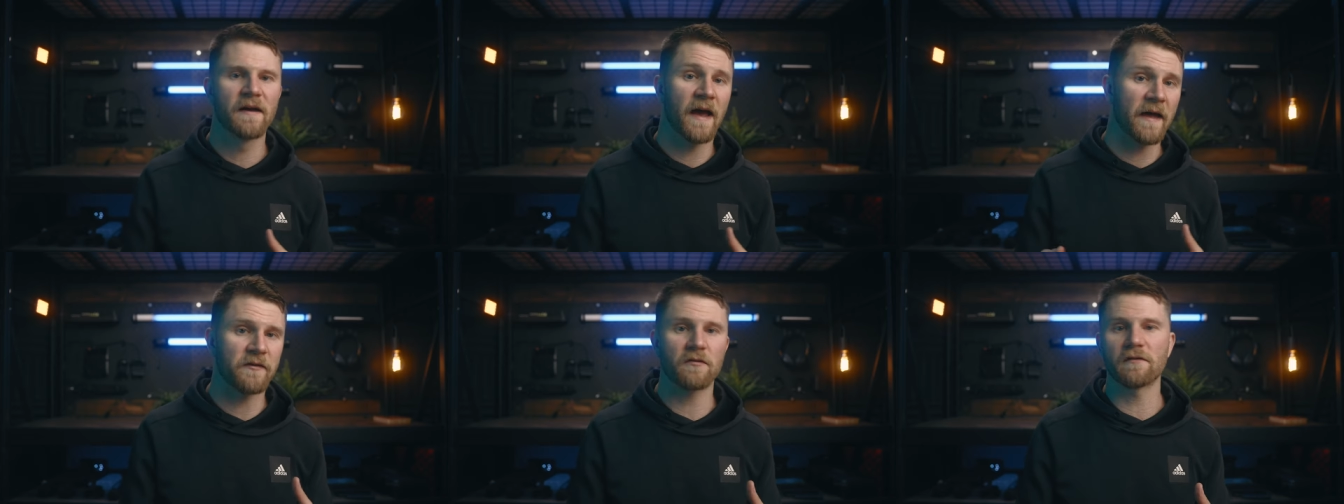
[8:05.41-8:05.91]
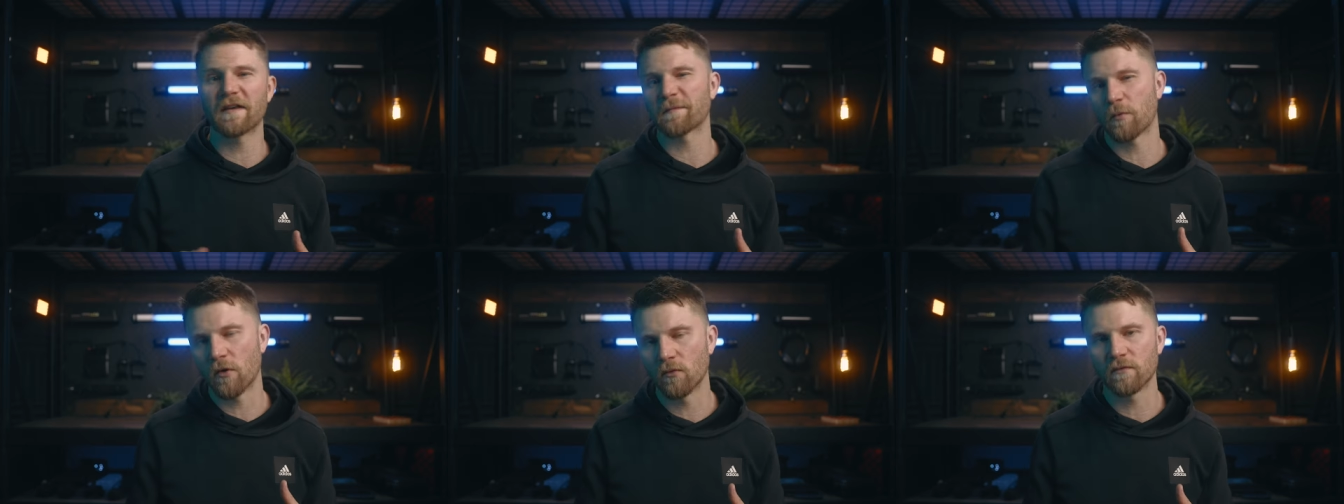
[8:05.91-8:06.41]
and they're less
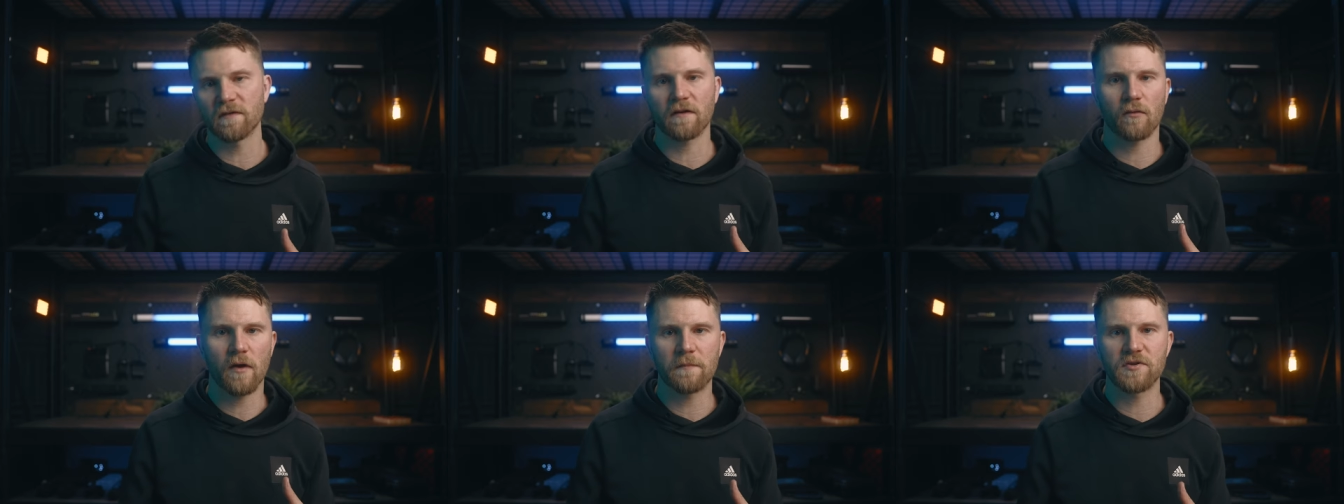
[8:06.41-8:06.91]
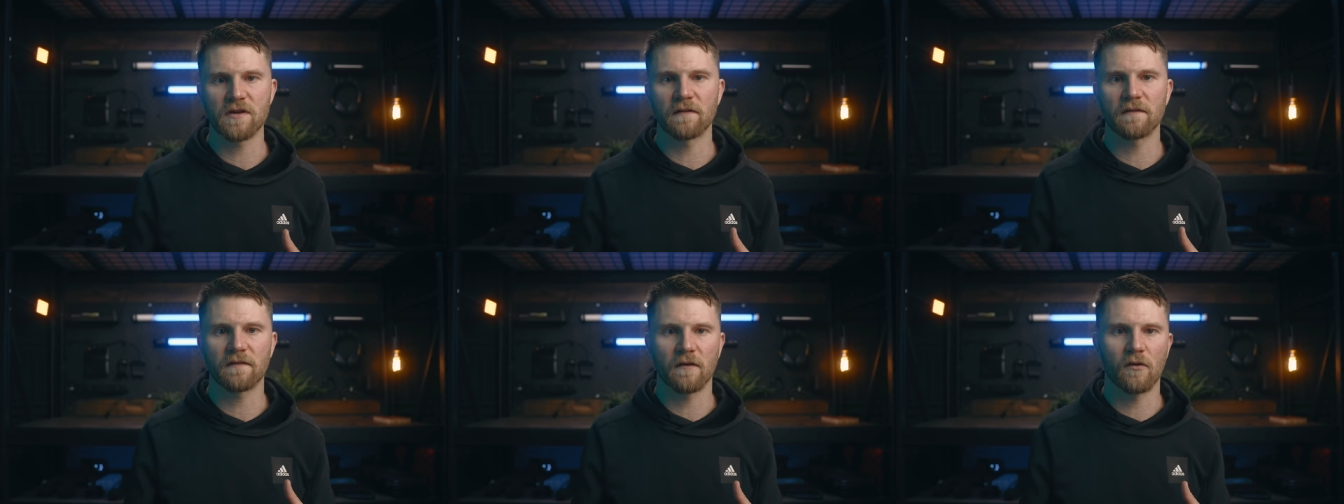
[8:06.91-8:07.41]
prone to
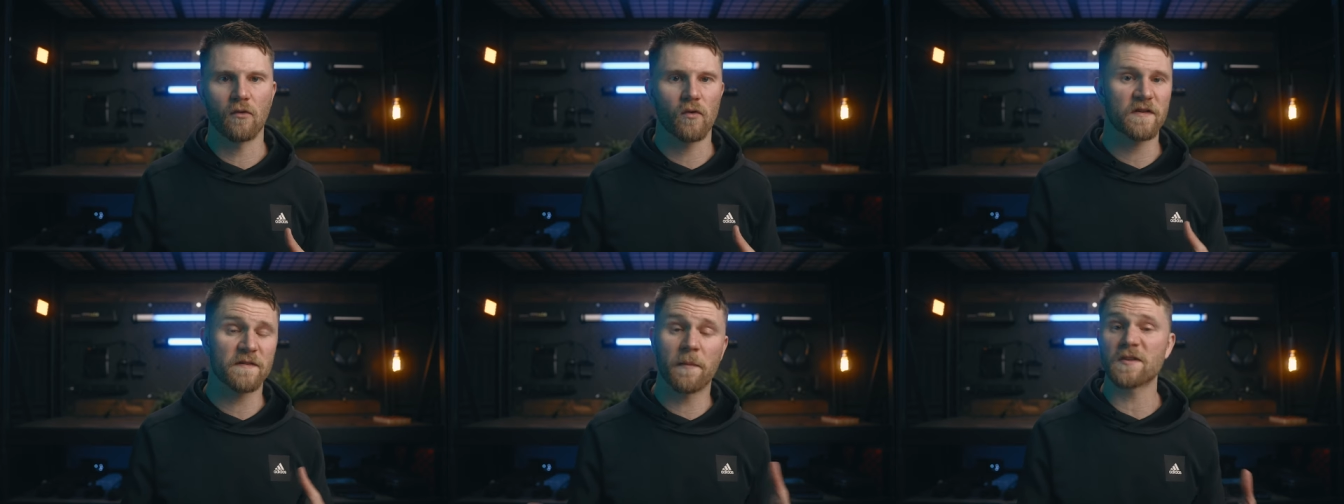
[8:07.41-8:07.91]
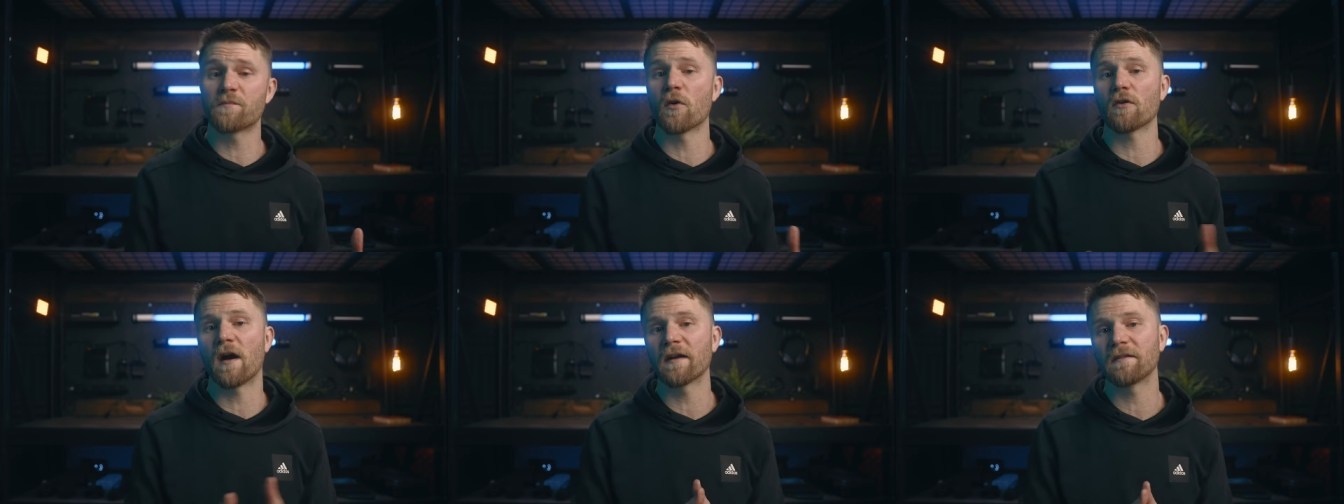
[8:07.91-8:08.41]
corruption, so it's a much
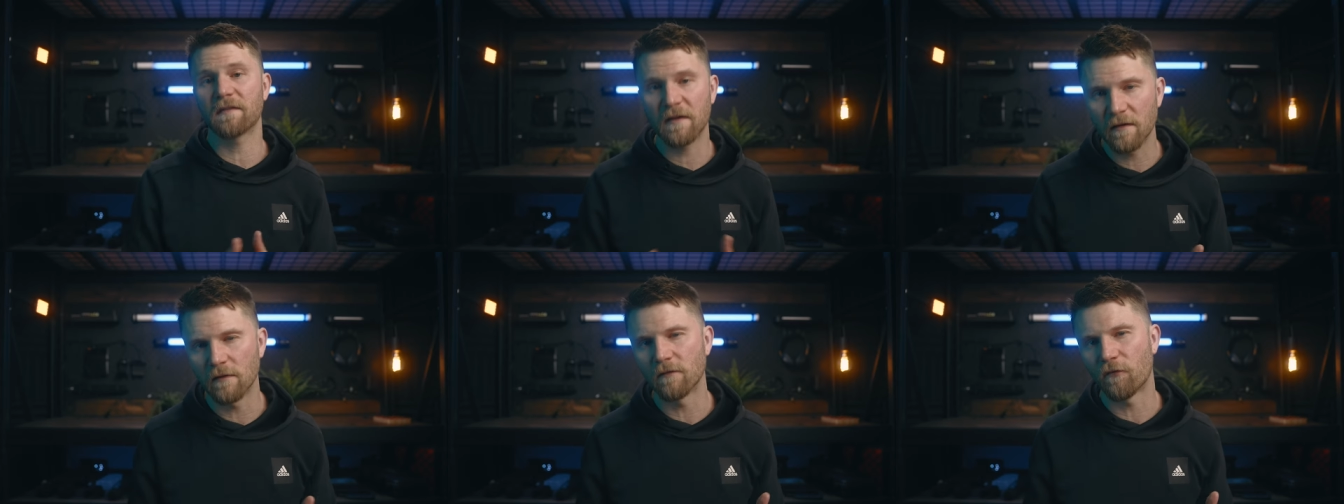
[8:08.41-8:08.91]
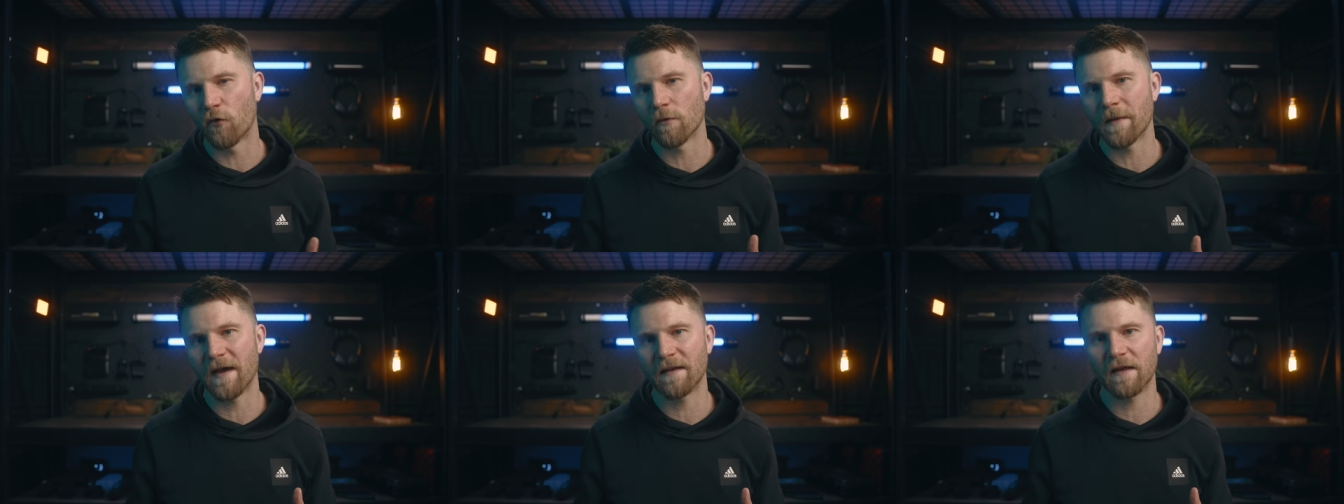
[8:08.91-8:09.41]
more ideal
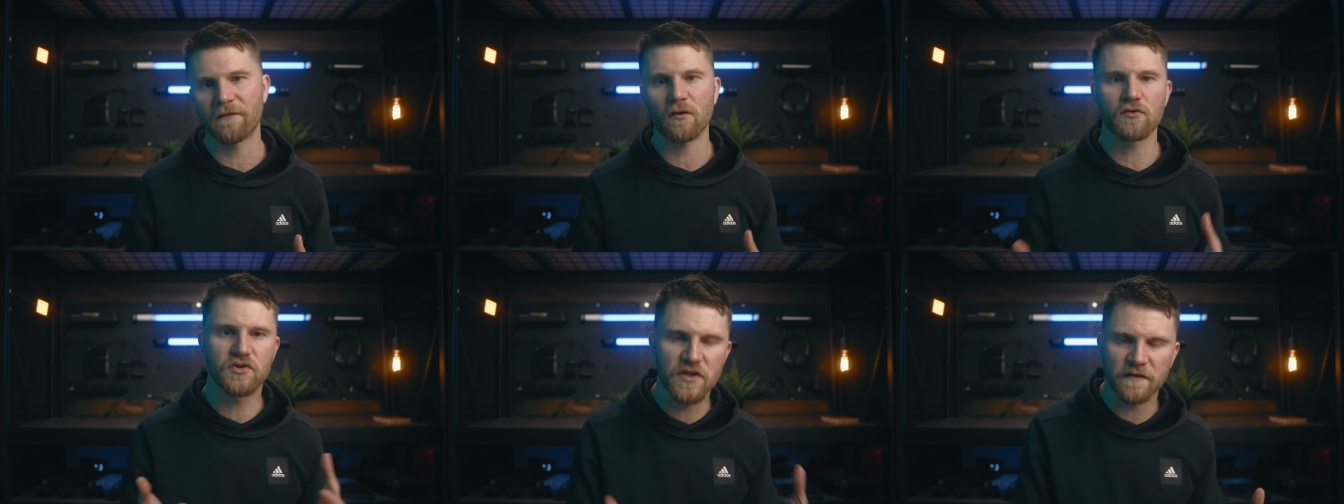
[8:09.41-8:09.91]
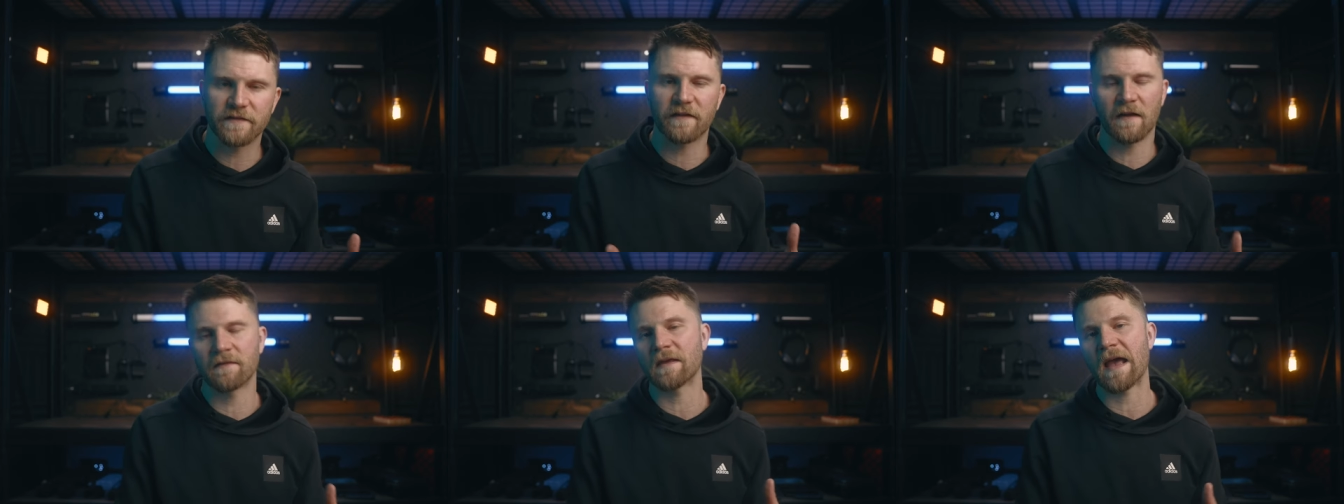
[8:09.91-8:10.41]
format if you're just
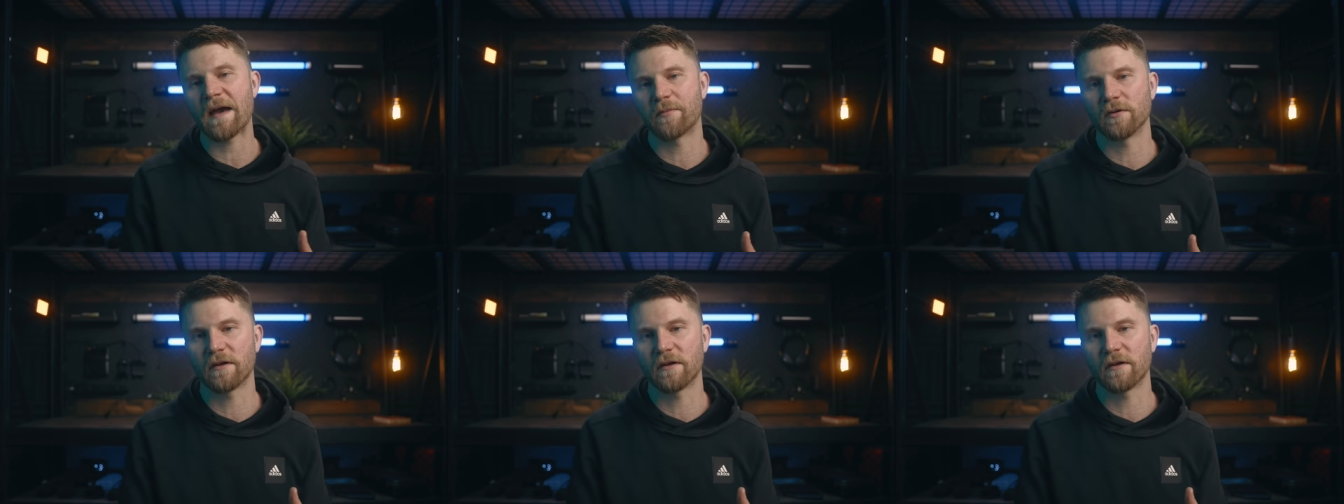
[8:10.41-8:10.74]
in the Apple